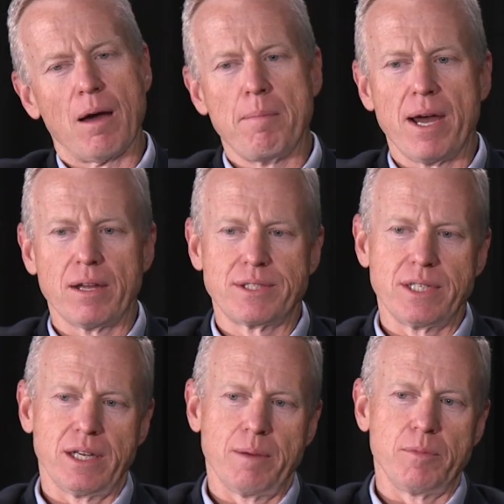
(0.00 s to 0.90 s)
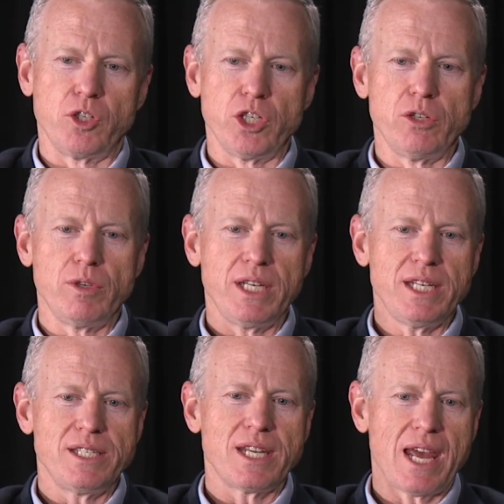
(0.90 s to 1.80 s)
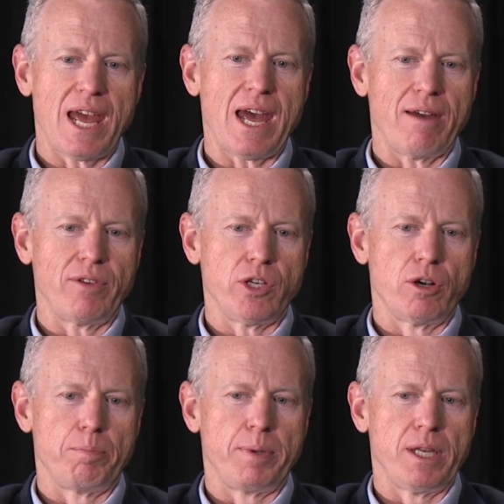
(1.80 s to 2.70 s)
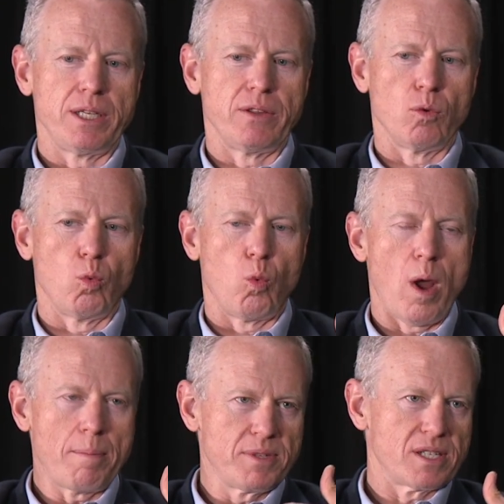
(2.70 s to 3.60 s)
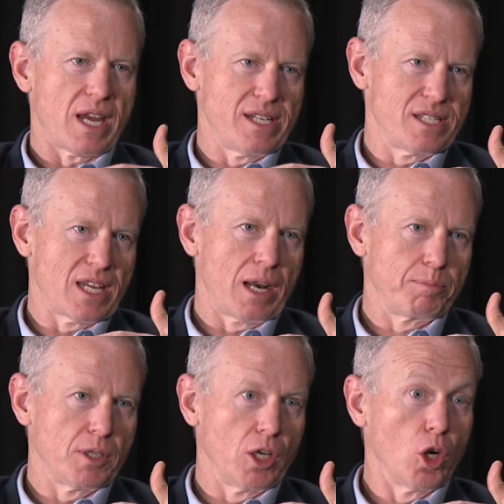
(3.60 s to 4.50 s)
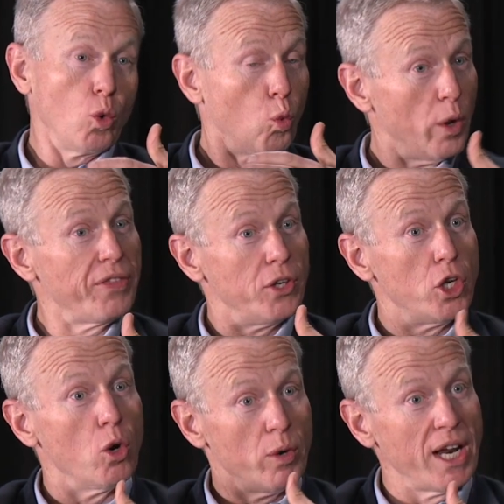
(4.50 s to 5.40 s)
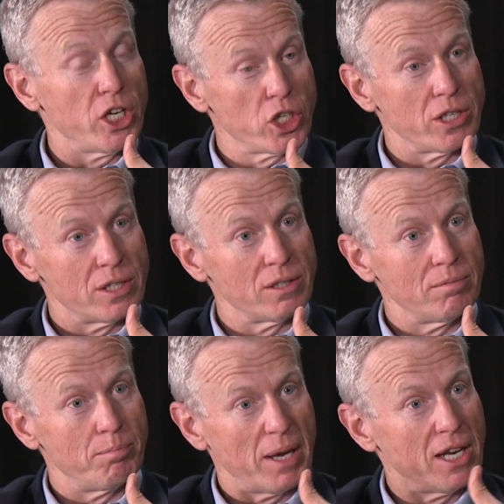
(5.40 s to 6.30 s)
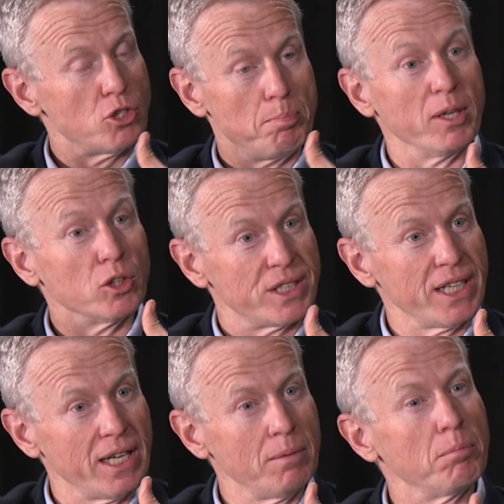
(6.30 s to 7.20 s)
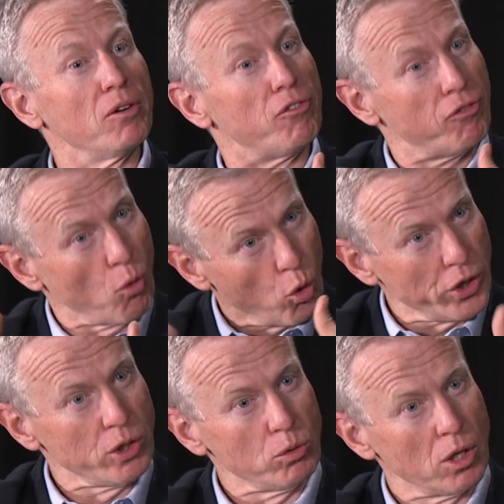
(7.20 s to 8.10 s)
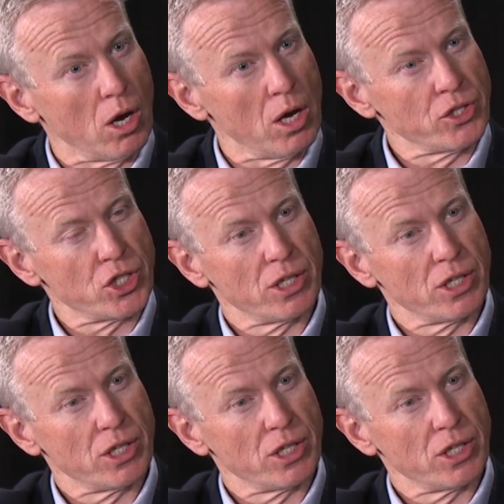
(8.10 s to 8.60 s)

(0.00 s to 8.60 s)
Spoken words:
about, do you need to have, in your opinion, the website set up to go with donation page built in before you launch?